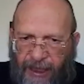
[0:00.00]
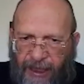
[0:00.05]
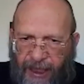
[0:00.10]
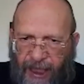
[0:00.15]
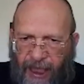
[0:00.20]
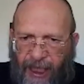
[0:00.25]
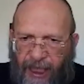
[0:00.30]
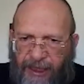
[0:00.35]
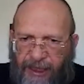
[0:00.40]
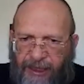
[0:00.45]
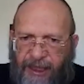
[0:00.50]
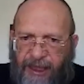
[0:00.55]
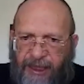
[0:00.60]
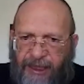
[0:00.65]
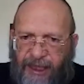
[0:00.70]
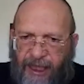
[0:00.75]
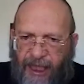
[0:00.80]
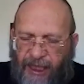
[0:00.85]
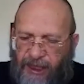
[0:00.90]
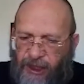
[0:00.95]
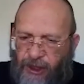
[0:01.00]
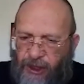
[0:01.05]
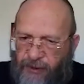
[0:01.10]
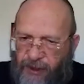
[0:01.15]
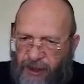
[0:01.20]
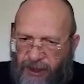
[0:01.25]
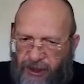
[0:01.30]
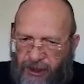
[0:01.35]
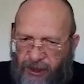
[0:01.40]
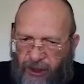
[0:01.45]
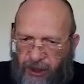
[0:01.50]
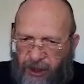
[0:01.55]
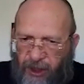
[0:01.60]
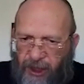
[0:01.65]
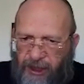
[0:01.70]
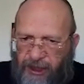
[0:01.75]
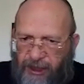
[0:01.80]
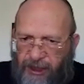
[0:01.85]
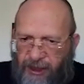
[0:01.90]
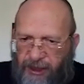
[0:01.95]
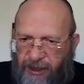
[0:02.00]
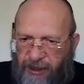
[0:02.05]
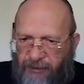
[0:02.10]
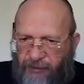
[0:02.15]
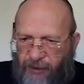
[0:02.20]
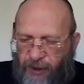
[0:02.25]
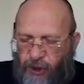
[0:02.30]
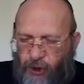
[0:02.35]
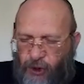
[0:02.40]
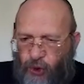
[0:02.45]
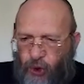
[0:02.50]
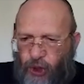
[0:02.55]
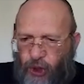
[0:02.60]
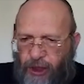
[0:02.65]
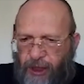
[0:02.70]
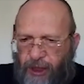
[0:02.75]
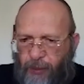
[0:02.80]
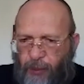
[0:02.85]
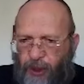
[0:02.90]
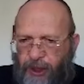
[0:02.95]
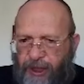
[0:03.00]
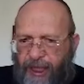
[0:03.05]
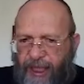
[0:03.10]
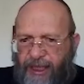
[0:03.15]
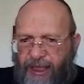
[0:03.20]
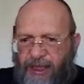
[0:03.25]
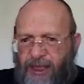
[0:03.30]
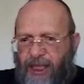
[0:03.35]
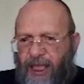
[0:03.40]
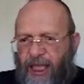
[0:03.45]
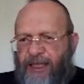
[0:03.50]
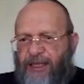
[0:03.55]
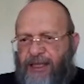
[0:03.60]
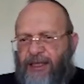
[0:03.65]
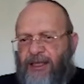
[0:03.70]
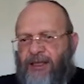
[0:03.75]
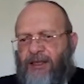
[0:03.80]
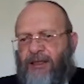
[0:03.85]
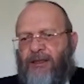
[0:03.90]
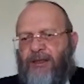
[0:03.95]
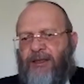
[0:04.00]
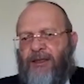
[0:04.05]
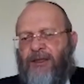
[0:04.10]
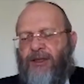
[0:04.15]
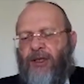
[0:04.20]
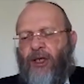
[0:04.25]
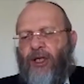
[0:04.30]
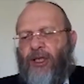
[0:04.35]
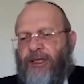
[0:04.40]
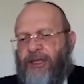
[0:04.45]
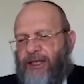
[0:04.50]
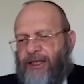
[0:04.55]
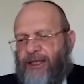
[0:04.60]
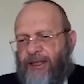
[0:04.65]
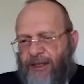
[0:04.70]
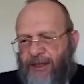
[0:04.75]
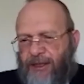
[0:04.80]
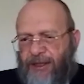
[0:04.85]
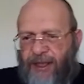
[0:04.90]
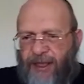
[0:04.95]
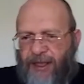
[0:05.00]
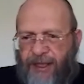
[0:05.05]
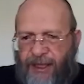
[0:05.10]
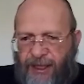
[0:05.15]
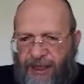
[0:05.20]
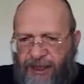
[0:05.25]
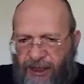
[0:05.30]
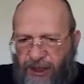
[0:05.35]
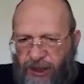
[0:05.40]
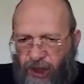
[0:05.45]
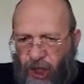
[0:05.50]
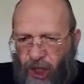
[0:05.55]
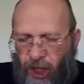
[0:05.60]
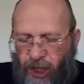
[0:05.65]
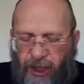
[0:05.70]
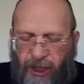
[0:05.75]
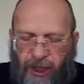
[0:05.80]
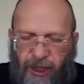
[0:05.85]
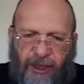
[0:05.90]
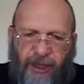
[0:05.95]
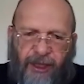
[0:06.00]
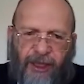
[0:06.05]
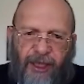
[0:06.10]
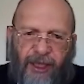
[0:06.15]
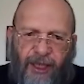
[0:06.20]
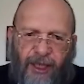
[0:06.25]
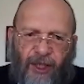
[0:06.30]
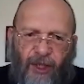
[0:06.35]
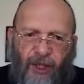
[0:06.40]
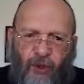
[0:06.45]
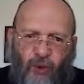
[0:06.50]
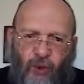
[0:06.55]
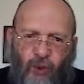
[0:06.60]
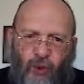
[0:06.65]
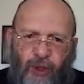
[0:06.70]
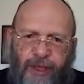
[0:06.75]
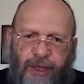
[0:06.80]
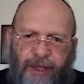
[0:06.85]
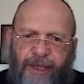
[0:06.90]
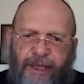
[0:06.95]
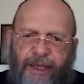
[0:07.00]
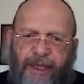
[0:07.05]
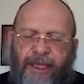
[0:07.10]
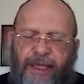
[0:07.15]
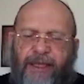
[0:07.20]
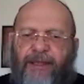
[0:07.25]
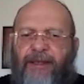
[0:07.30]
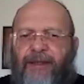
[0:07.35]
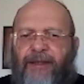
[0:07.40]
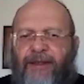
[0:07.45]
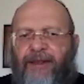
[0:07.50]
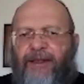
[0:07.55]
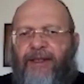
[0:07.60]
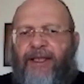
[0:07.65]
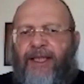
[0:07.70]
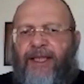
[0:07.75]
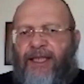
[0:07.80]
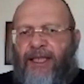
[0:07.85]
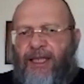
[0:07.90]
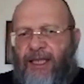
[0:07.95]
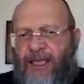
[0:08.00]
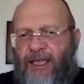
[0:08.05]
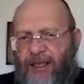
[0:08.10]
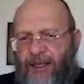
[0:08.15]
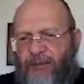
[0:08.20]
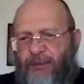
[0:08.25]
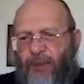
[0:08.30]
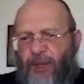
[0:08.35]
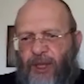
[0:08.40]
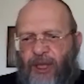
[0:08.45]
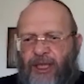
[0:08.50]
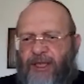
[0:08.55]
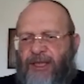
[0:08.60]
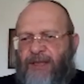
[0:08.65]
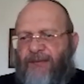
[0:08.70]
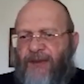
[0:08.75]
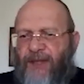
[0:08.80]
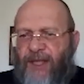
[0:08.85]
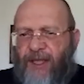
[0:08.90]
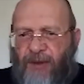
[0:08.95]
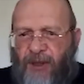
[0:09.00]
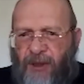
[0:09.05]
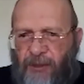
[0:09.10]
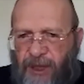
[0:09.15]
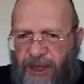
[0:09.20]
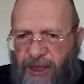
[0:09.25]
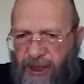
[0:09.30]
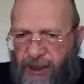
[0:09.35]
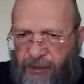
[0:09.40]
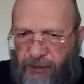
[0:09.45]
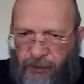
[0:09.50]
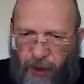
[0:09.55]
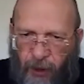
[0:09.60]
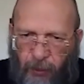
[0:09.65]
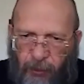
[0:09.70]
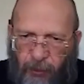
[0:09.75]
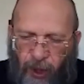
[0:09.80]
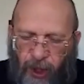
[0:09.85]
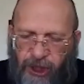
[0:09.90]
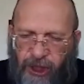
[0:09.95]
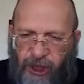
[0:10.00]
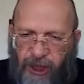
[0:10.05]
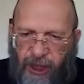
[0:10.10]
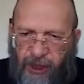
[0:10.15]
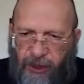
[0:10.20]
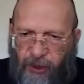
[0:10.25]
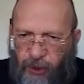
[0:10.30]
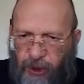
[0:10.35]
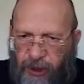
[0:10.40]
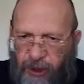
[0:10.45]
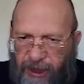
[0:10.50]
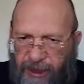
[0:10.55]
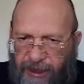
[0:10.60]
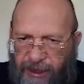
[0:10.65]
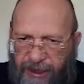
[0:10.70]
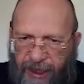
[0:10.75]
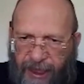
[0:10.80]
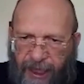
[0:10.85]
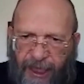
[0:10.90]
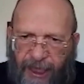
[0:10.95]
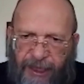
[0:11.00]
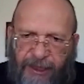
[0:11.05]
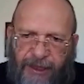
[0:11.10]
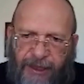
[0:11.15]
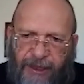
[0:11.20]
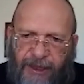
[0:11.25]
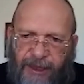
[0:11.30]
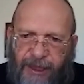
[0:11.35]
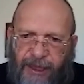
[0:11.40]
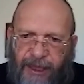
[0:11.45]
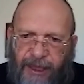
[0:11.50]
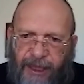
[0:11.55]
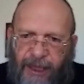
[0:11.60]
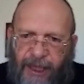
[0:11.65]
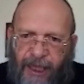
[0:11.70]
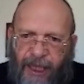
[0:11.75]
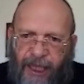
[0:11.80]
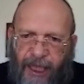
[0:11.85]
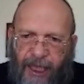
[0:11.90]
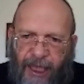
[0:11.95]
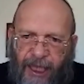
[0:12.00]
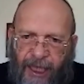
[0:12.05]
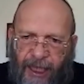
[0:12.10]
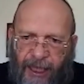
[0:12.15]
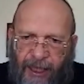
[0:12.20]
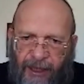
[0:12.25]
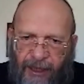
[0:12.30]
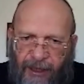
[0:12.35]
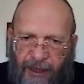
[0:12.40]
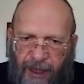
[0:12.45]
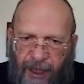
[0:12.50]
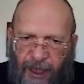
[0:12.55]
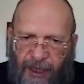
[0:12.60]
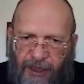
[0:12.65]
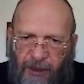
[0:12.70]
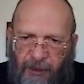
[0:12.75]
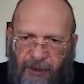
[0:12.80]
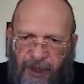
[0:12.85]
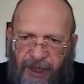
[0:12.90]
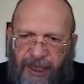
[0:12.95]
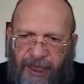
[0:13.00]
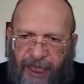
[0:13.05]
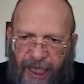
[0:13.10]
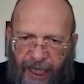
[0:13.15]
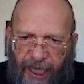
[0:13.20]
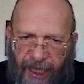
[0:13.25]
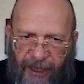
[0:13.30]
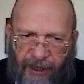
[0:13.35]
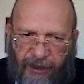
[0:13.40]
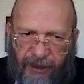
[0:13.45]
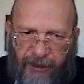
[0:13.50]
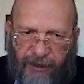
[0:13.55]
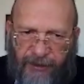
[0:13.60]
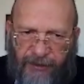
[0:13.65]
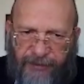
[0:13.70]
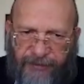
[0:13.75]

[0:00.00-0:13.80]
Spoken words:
K is the strength of the source. For sure, the potential as the source is stronger, you need the field will be proportional to the strength. And this will be the angle.